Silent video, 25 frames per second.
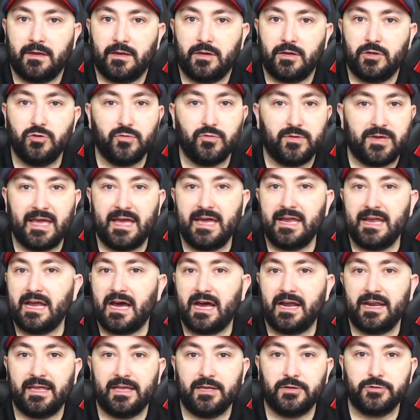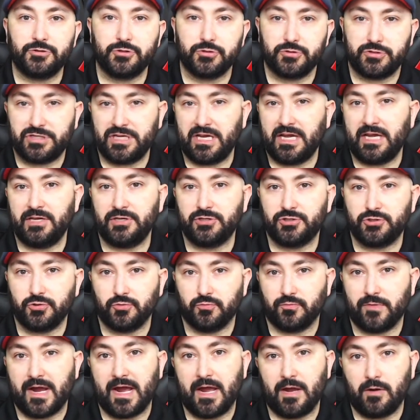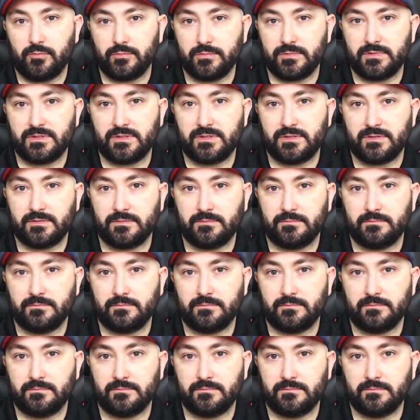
you cannot interchange the rounds.